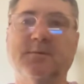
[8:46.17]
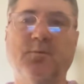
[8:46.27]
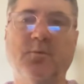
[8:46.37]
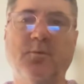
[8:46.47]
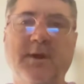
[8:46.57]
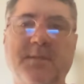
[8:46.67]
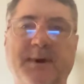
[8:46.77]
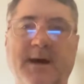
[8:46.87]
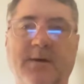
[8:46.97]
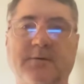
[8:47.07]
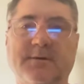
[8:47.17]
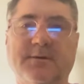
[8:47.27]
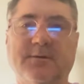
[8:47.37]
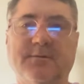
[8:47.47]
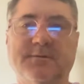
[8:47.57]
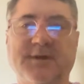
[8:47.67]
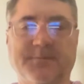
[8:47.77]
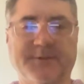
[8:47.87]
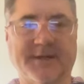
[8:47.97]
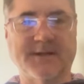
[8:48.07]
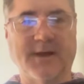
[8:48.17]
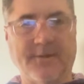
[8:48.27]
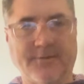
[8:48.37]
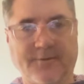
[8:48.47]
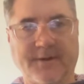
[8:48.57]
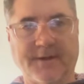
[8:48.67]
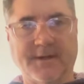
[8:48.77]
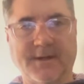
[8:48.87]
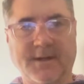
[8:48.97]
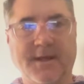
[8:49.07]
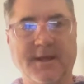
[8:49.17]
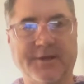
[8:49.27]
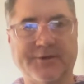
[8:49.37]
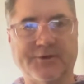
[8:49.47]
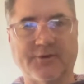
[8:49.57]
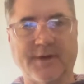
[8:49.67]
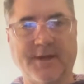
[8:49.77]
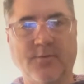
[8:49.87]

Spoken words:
what about subjects other than history?